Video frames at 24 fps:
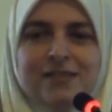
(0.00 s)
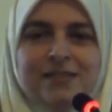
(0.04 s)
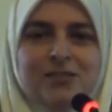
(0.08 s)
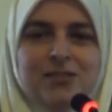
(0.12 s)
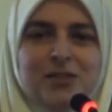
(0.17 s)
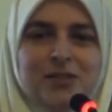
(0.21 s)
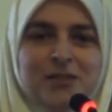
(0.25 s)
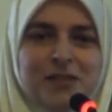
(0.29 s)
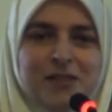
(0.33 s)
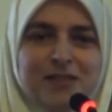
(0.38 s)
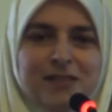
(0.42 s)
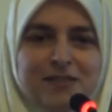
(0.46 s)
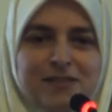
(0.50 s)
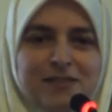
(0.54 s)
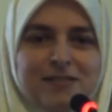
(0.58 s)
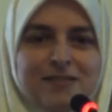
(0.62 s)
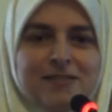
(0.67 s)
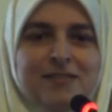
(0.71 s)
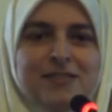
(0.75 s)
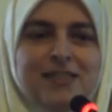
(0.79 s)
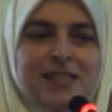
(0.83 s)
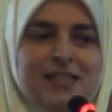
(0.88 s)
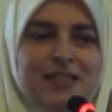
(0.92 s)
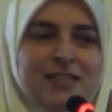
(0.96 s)
rather
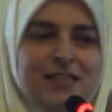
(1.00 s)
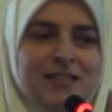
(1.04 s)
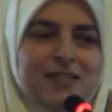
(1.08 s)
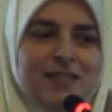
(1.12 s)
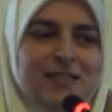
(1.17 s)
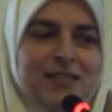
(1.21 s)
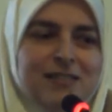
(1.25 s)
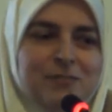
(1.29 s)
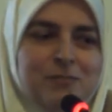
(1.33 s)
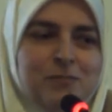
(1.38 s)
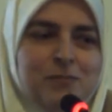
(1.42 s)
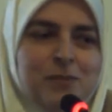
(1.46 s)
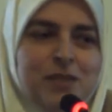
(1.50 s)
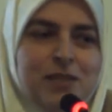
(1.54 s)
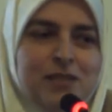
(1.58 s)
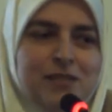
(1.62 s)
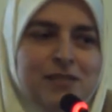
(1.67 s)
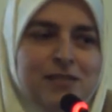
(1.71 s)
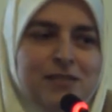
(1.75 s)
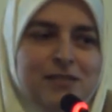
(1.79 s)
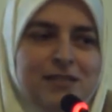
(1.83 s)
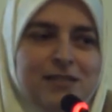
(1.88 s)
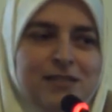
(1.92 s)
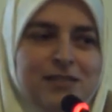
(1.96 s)
than saying that
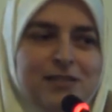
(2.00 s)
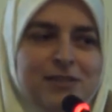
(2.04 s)
my